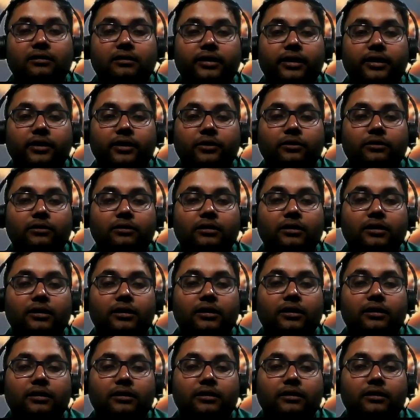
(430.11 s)
you know,
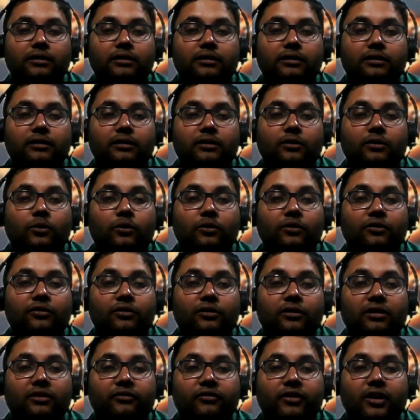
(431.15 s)
course
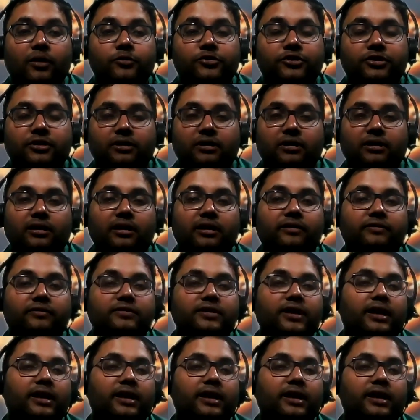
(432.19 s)
on Navamsha. I've